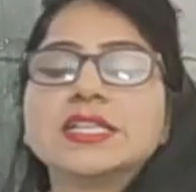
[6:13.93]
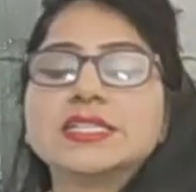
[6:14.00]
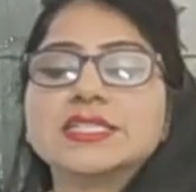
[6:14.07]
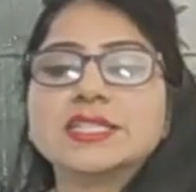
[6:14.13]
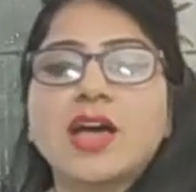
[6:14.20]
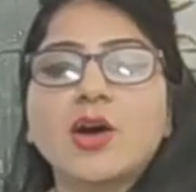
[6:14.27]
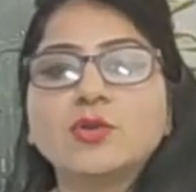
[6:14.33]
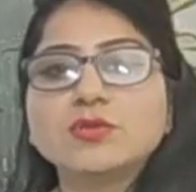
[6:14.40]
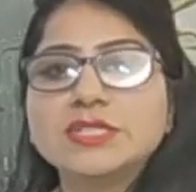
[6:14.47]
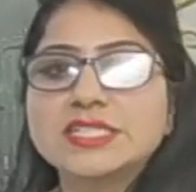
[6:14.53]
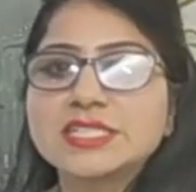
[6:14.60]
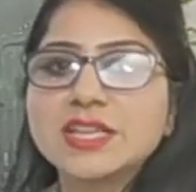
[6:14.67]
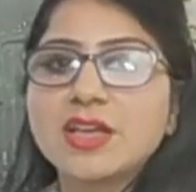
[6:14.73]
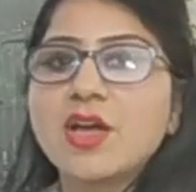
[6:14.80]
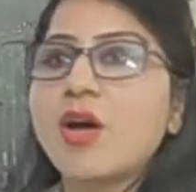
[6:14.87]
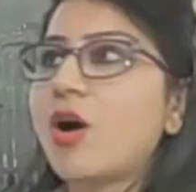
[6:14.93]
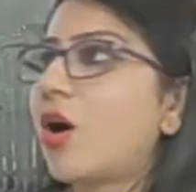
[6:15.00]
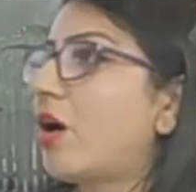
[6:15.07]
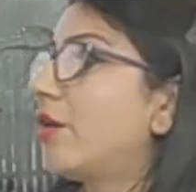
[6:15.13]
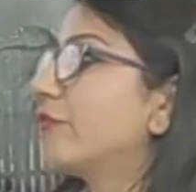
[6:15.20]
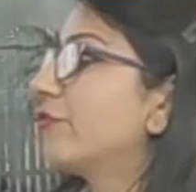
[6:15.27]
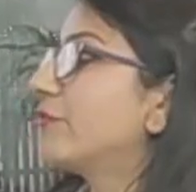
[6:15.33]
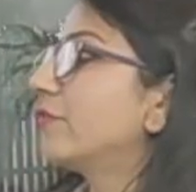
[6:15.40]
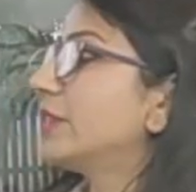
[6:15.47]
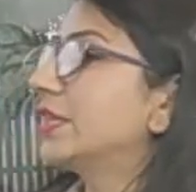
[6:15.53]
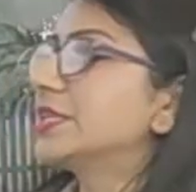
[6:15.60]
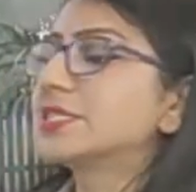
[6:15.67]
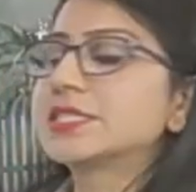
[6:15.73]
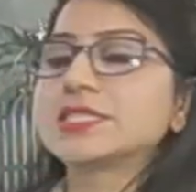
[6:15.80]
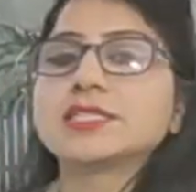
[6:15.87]
sounds of
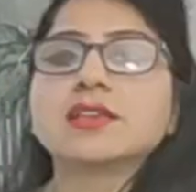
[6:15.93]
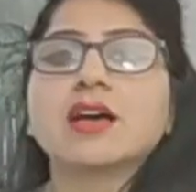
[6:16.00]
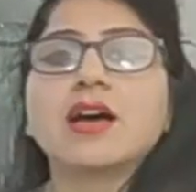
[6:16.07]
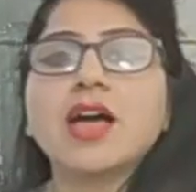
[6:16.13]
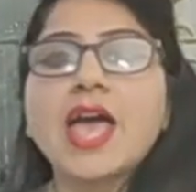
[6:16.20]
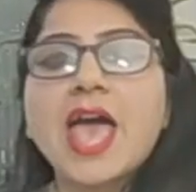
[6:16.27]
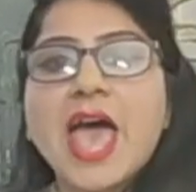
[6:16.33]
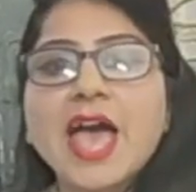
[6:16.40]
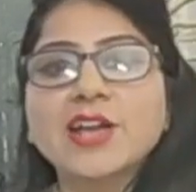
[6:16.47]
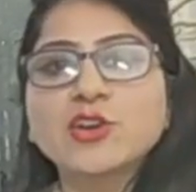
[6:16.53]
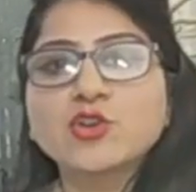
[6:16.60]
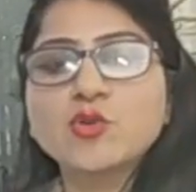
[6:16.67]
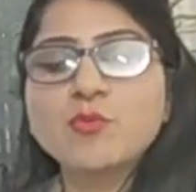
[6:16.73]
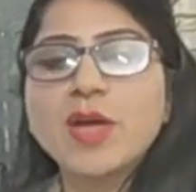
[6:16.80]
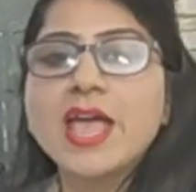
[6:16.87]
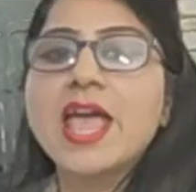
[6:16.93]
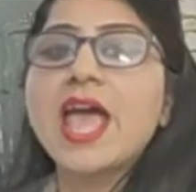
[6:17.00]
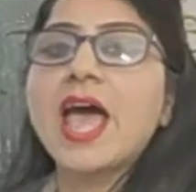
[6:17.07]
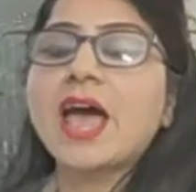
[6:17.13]
this a group.